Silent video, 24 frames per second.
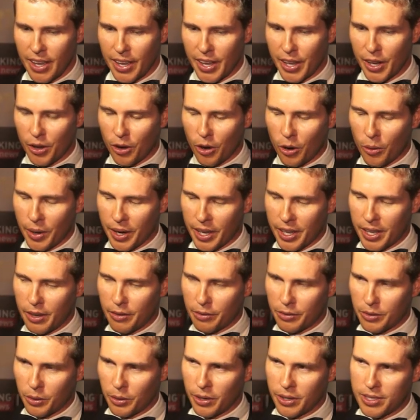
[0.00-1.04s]
you know, our
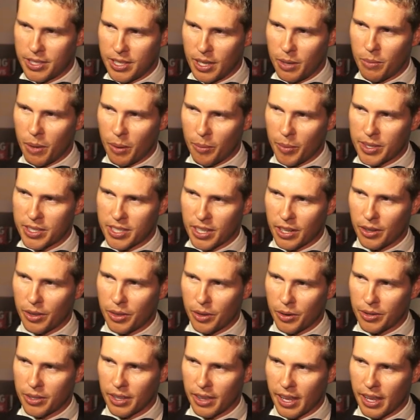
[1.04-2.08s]
gift to our team members in our
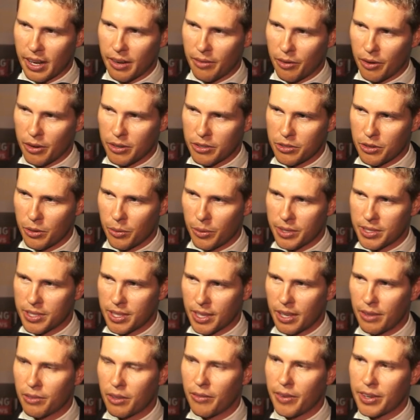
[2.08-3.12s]
30th anniversary was
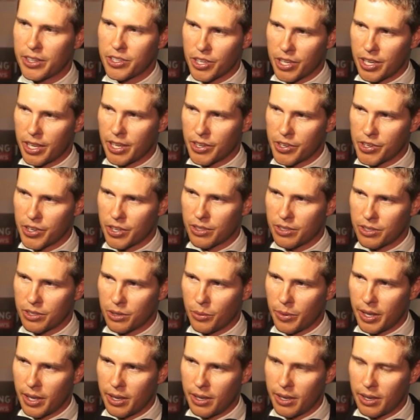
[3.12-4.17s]
the gift of education.
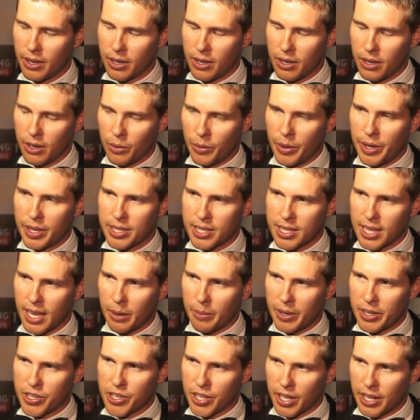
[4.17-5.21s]
So we we
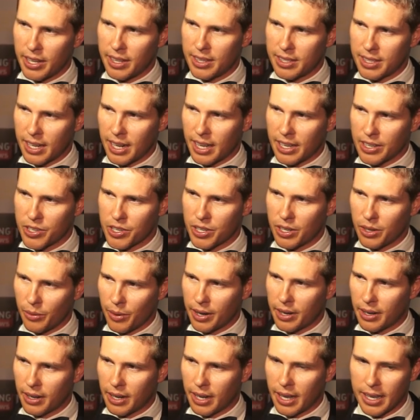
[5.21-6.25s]
established an internationally
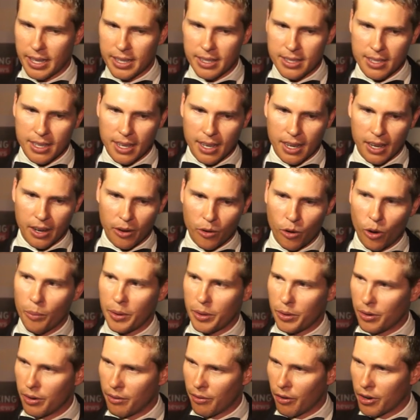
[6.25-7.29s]
recognized uh,
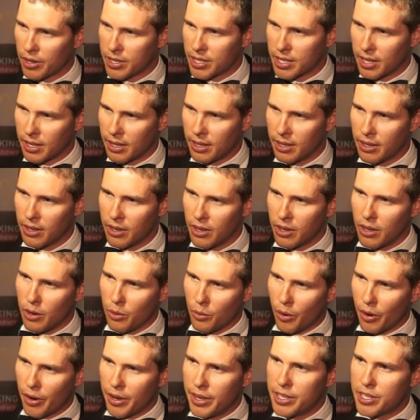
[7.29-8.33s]
corporate university
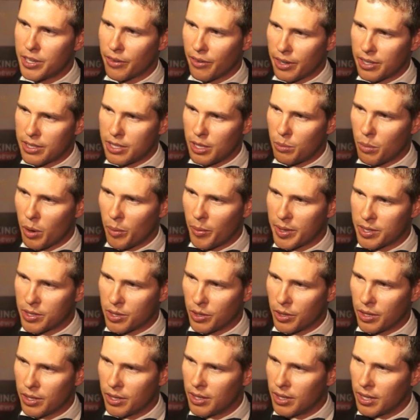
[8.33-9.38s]
where each of our team members
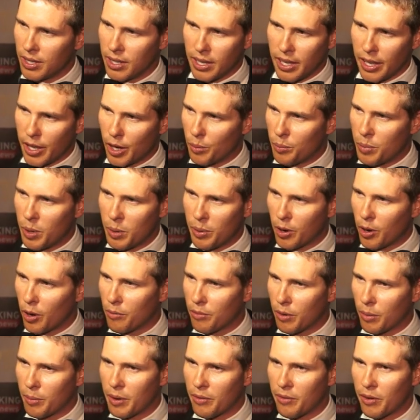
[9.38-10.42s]
could. You know, people
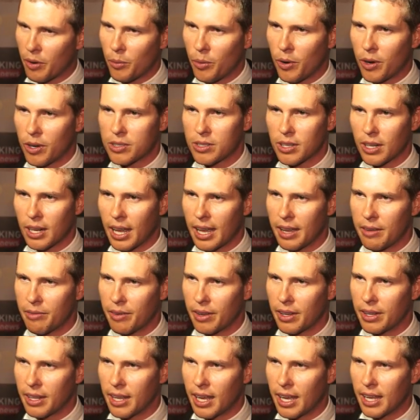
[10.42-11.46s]
come from different walks of life
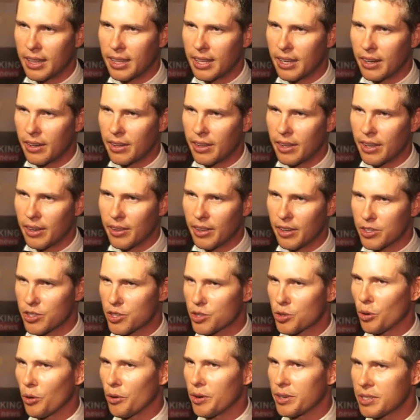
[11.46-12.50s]
and, and their, their, their
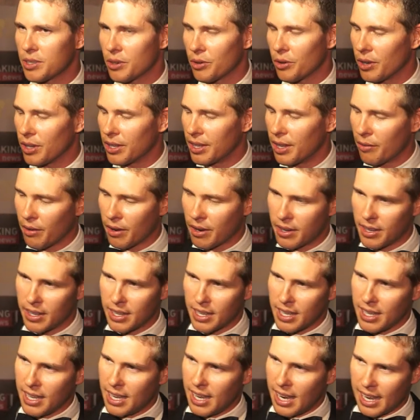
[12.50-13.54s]
stories are all different.
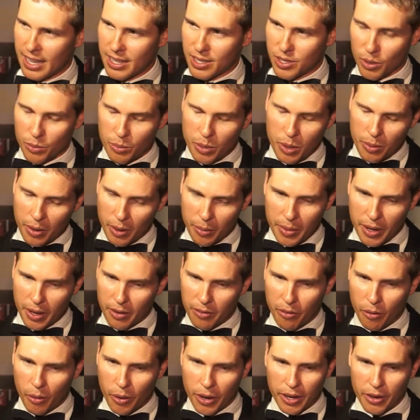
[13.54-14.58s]
And some people have been
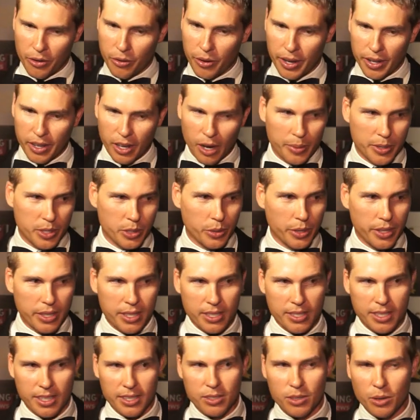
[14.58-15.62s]
afforded great
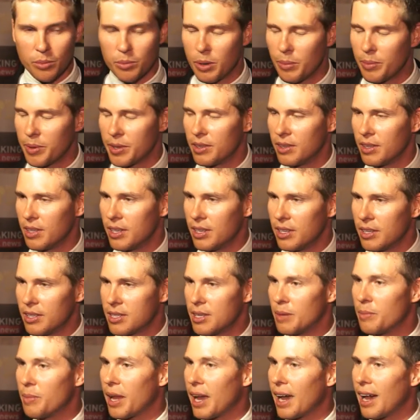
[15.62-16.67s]
opportunities and some people
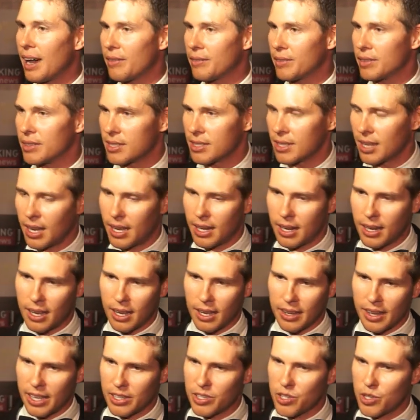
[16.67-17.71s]
simply haven't. And
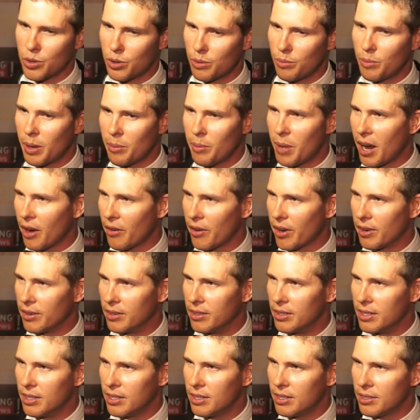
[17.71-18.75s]
uh, that shouldn't be a barrier
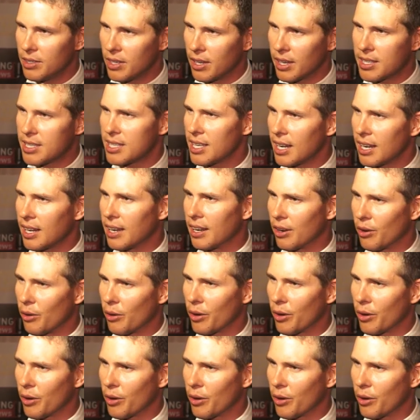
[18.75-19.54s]
to excel in an